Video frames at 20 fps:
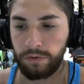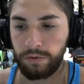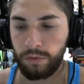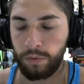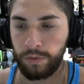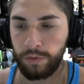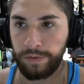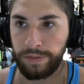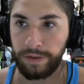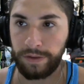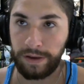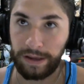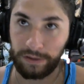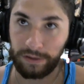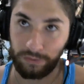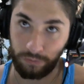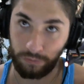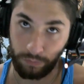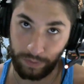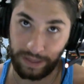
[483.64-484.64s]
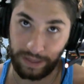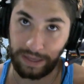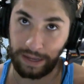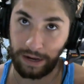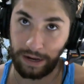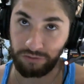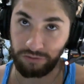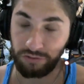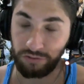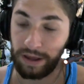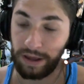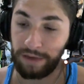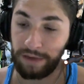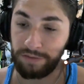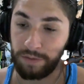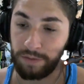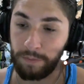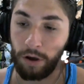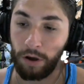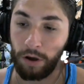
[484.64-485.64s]
or the next weekend. I should have
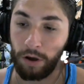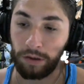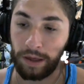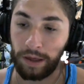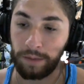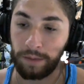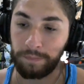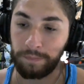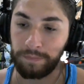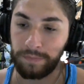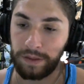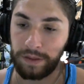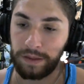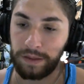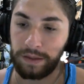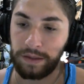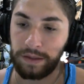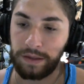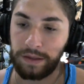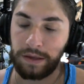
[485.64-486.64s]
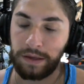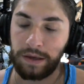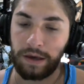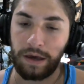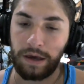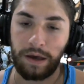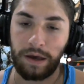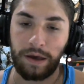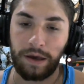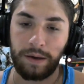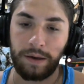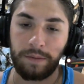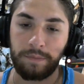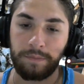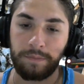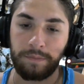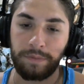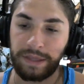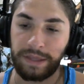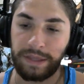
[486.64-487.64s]
them all up.
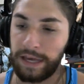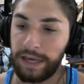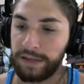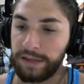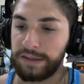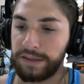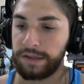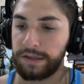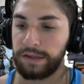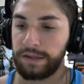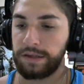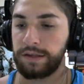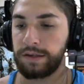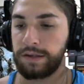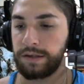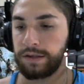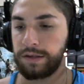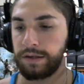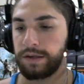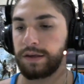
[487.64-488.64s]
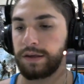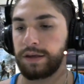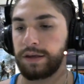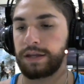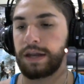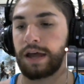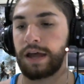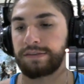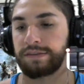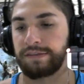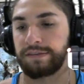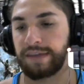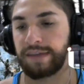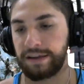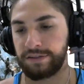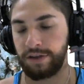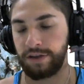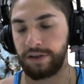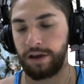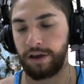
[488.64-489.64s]
But yes, not to take
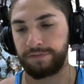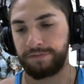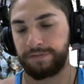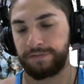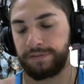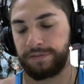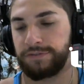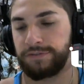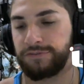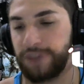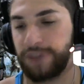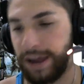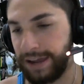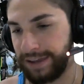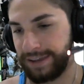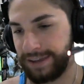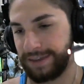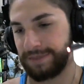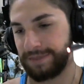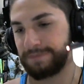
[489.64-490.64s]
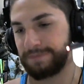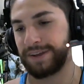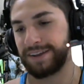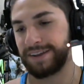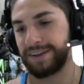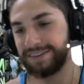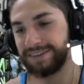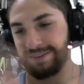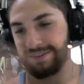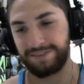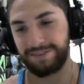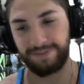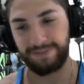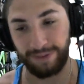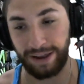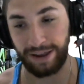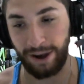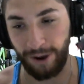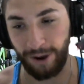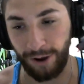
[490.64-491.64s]
us off track, but
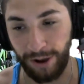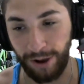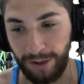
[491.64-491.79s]
we are